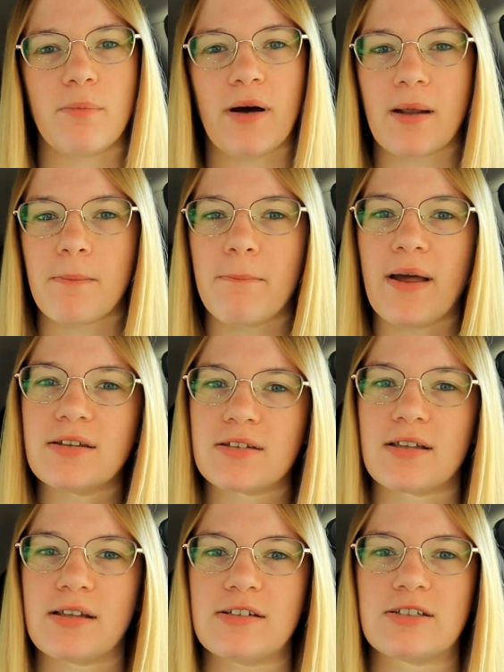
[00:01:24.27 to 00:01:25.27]
But
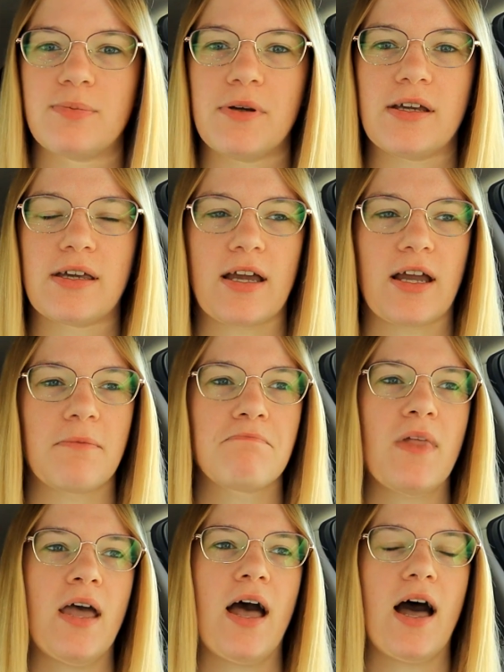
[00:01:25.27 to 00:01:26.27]
mentally speaking,
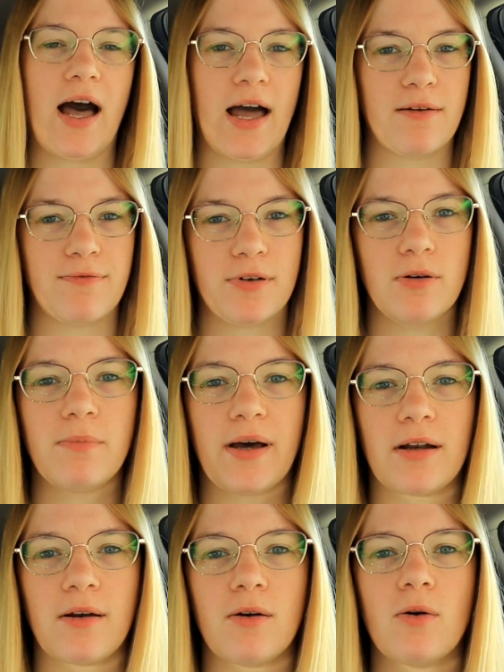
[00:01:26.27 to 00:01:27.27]
I feel
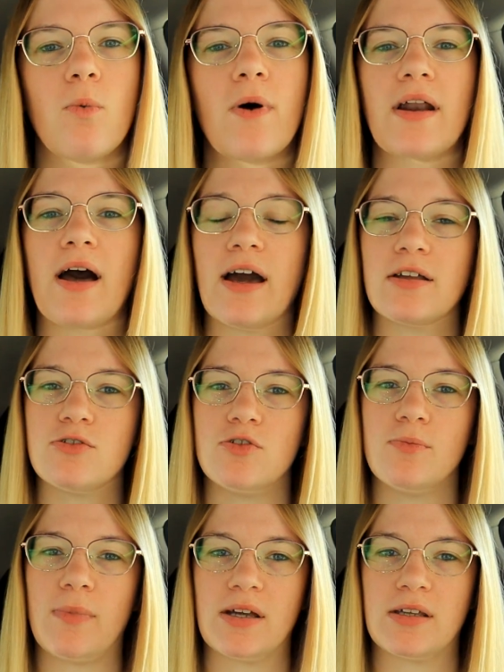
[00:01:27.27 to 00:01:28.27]
better when I
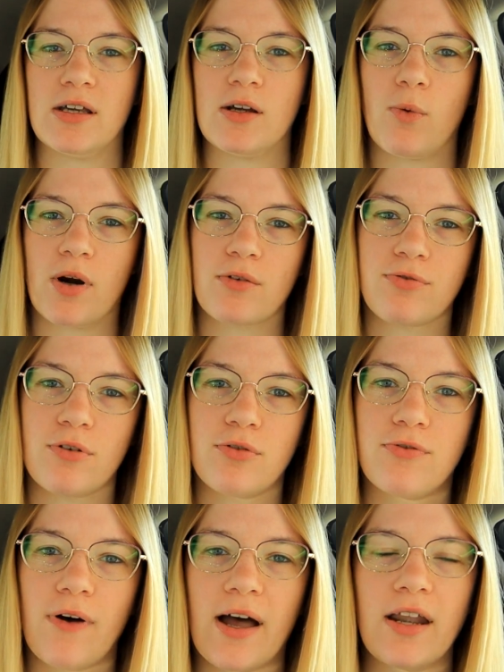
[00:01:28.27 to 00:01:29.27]
do my gig work for
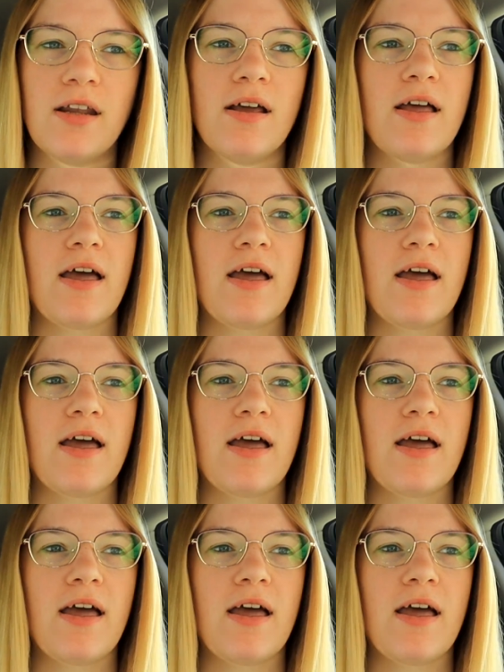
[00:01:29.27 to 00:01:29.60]
fun.